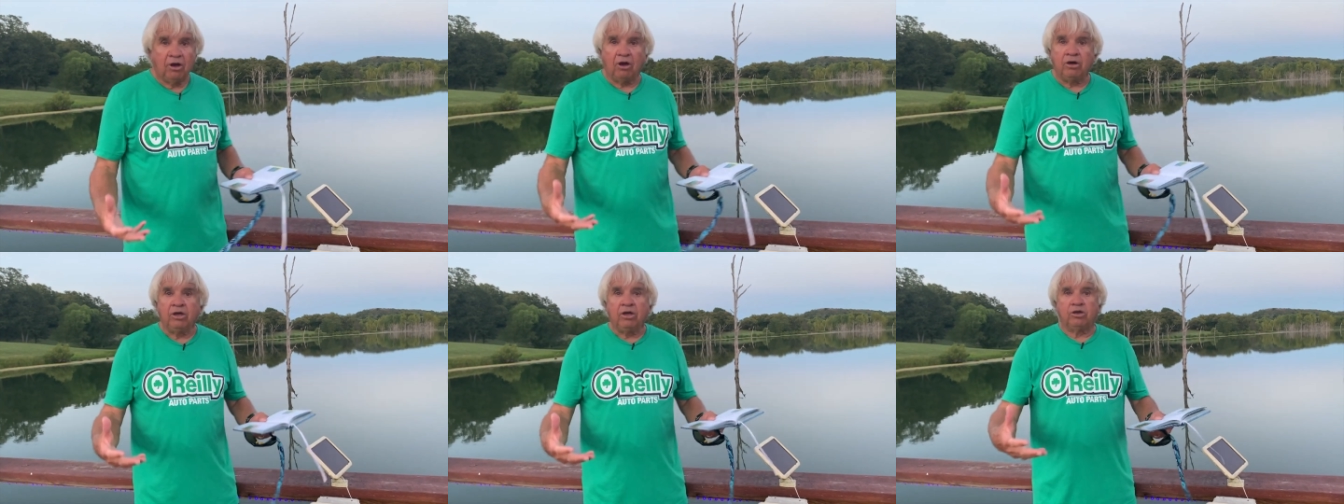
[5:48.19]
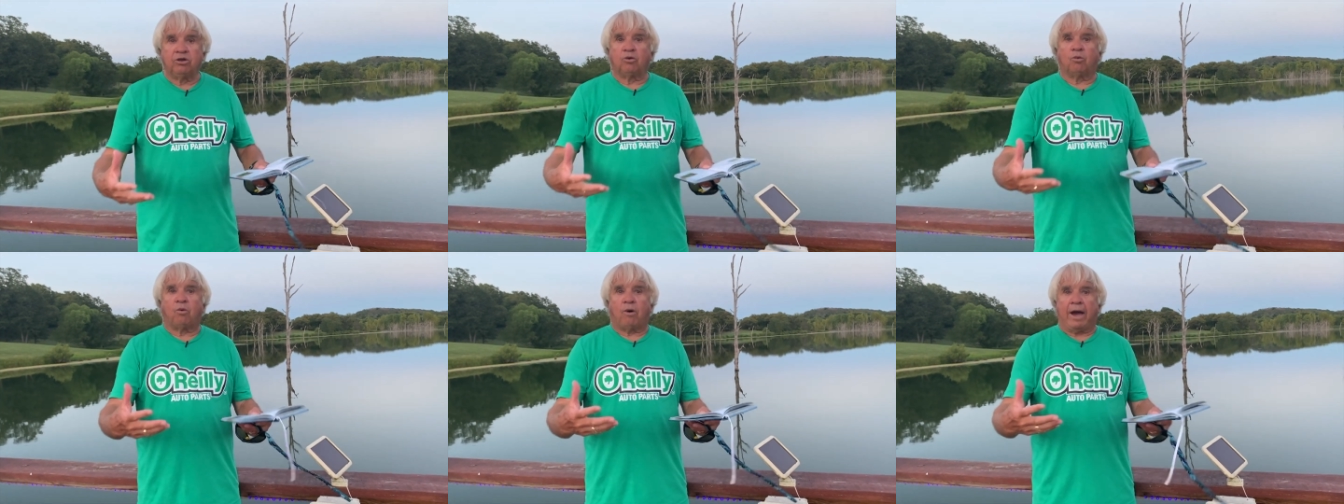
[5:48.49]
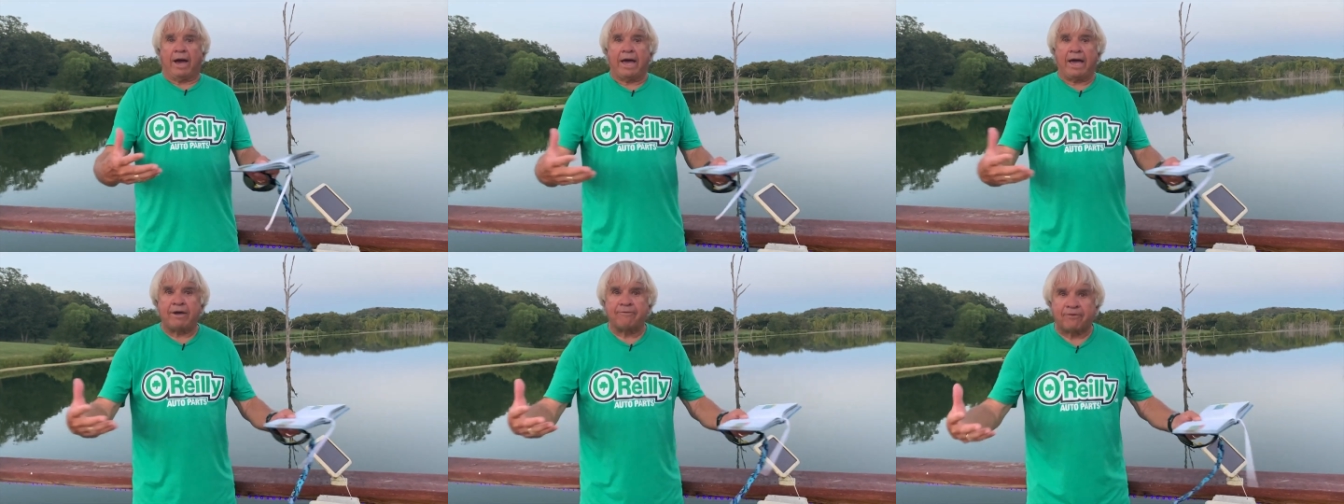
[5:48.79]
Oh, your
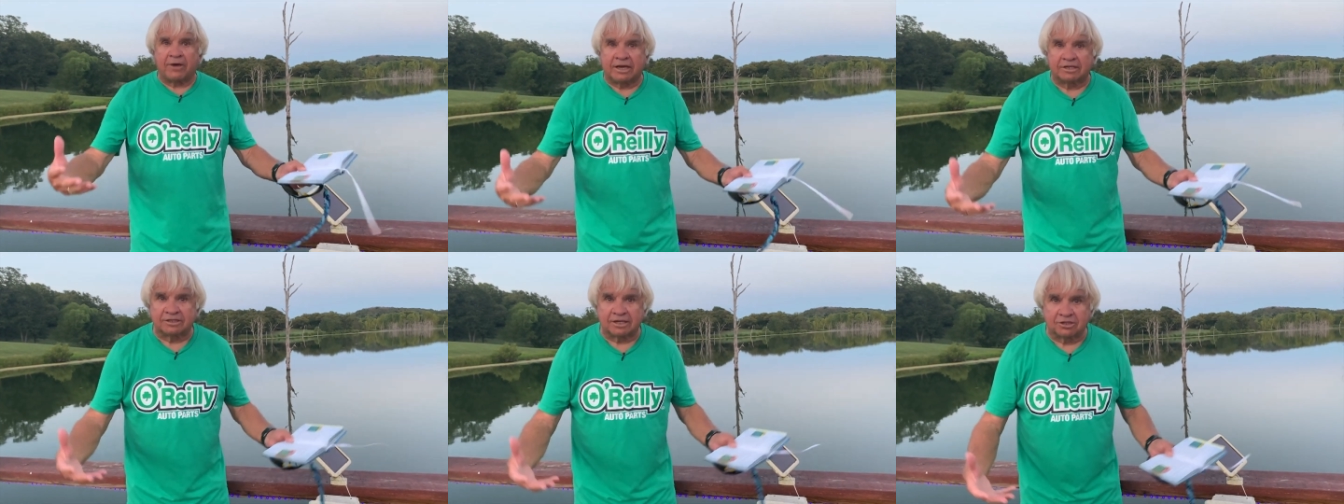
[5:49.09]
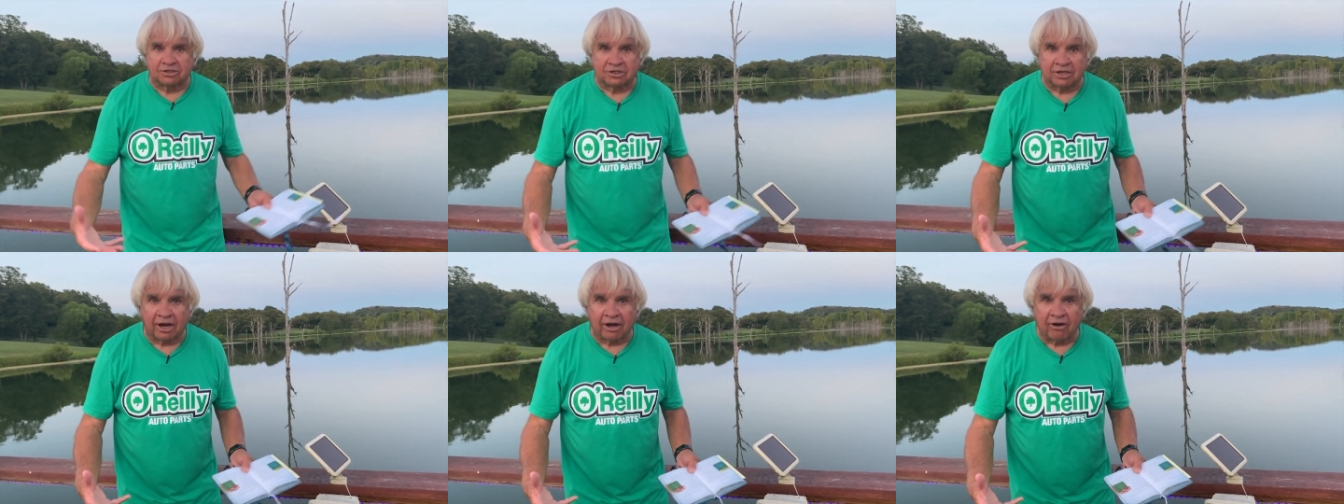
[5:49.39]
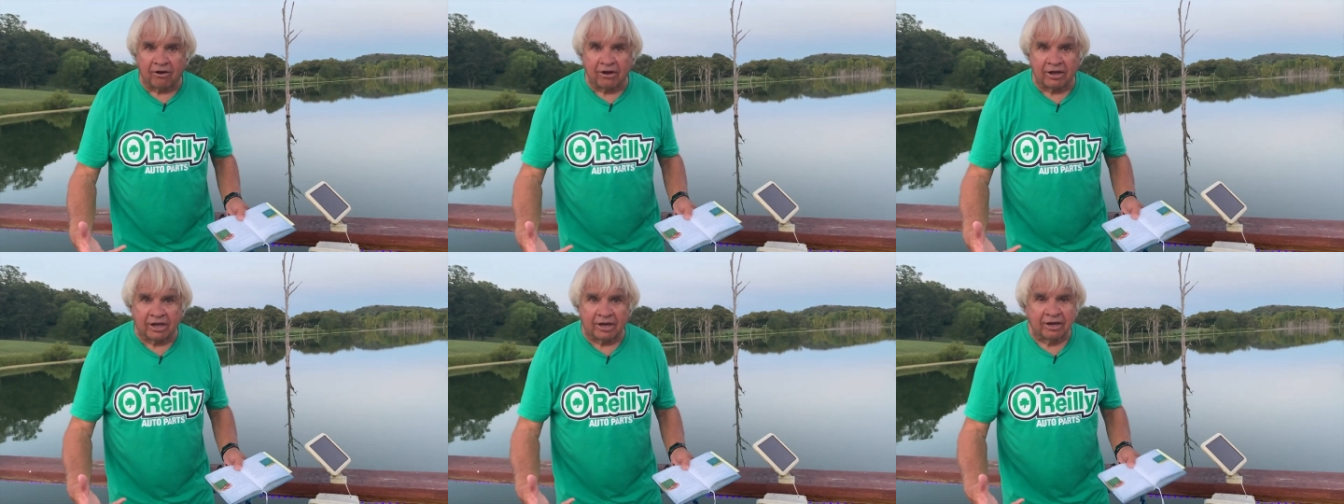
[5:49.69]
wife has a
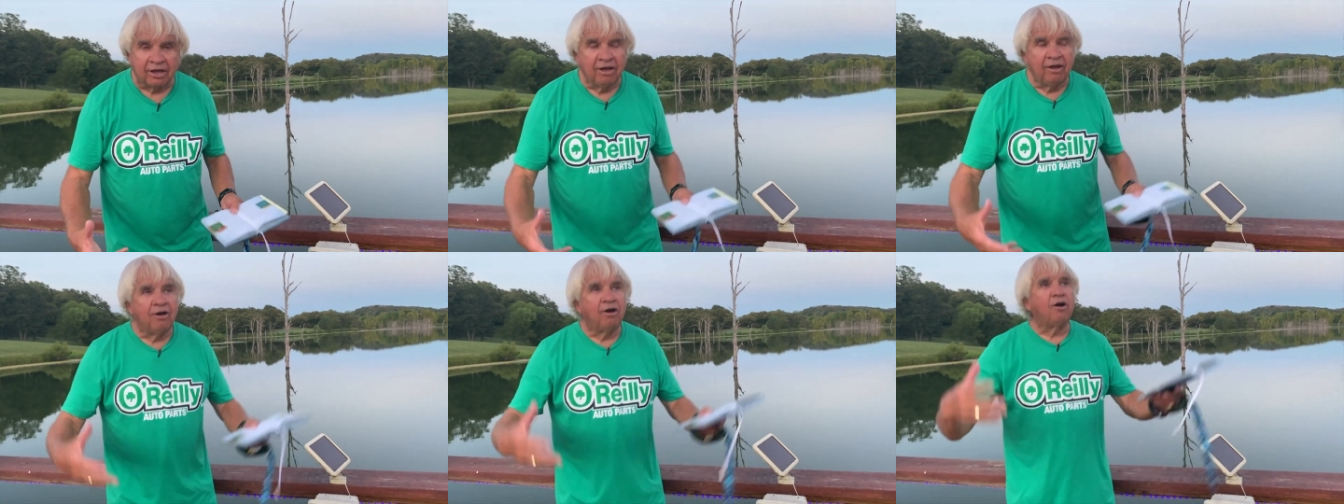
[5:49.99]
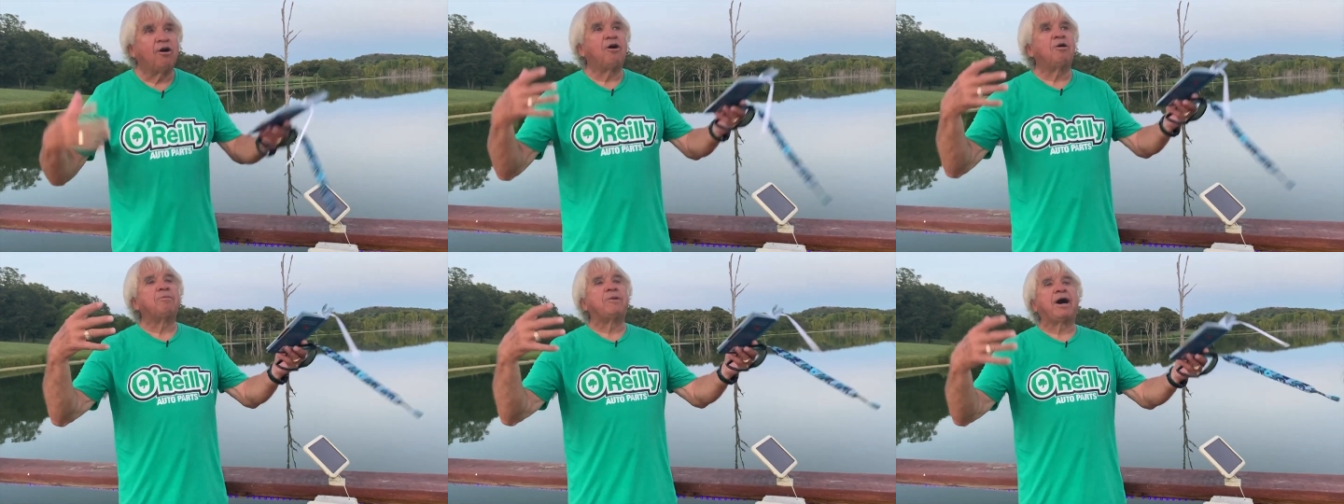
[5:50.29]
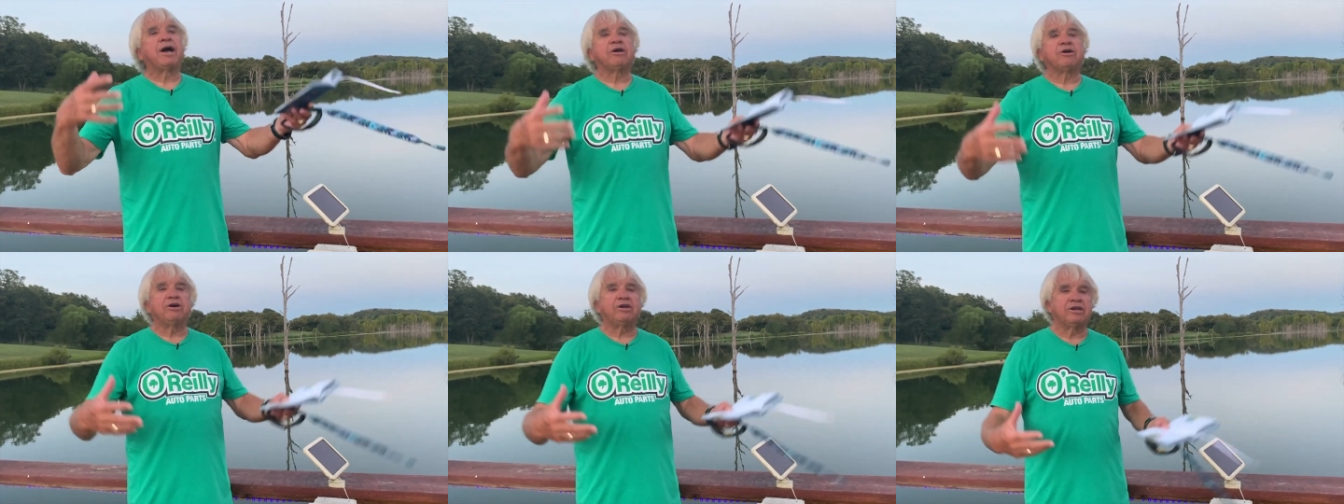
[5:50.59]
chariot. Oh
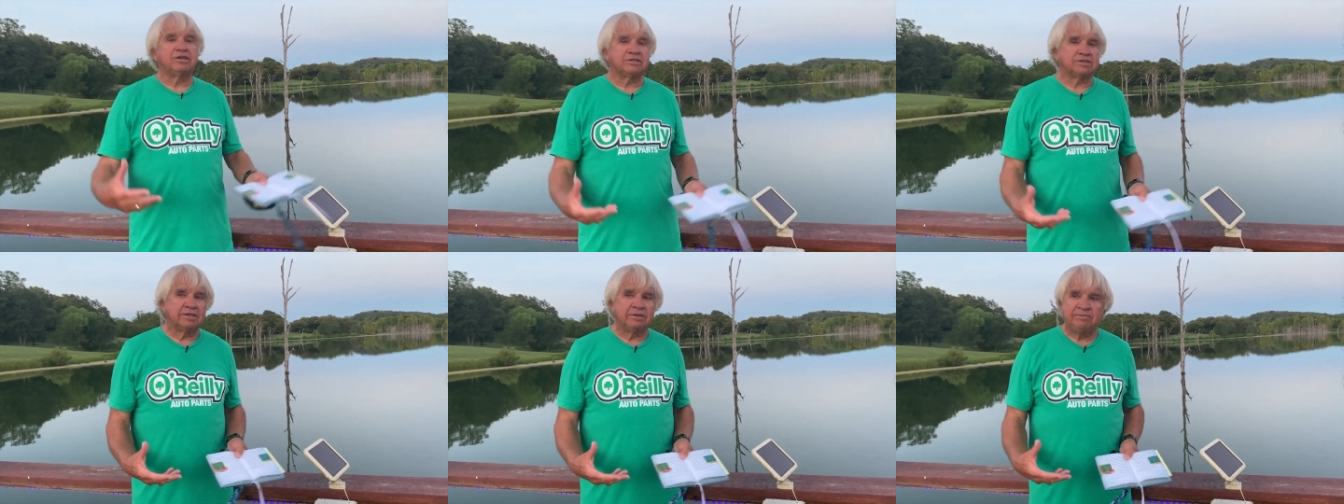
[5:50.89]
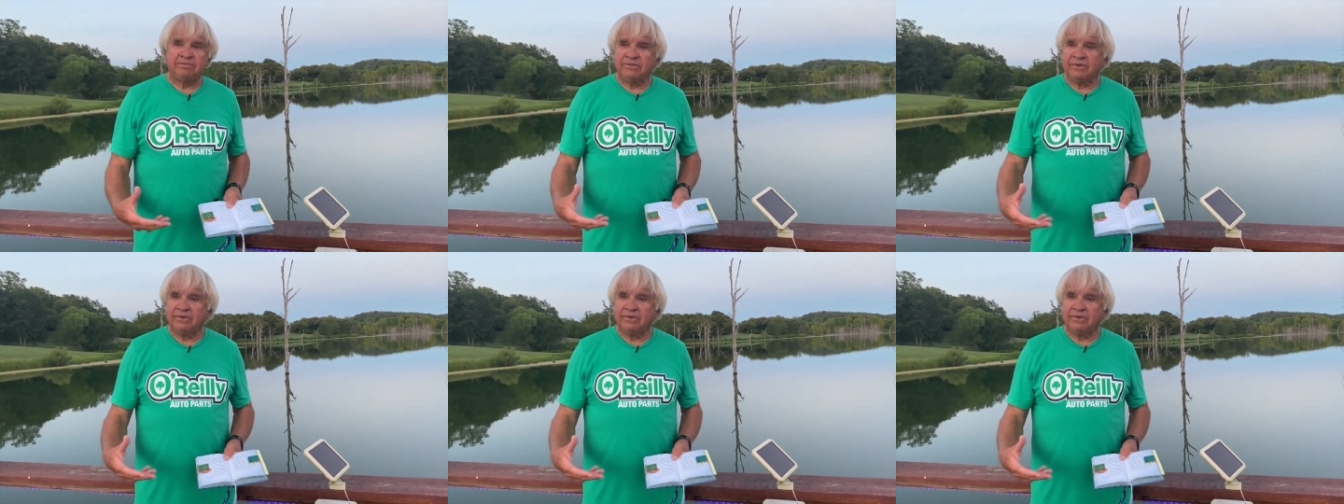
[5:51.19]
my goodness.